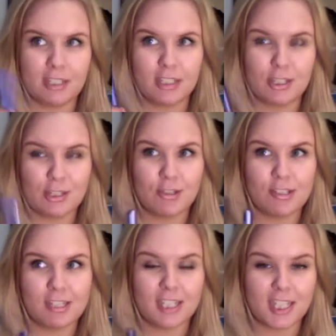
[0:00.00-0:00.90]
and as soon
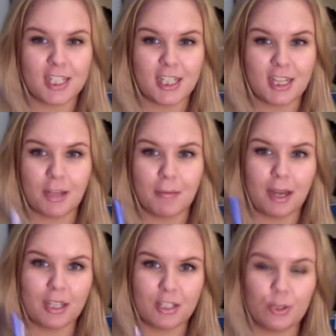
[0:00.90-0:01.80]
as I tinted them
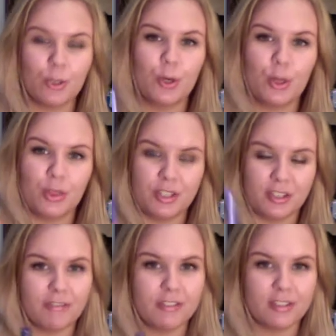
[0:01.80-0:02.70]
I saw the
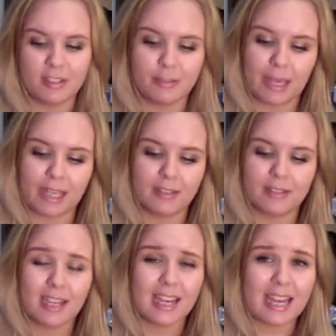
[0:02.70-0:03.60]
difference this makes.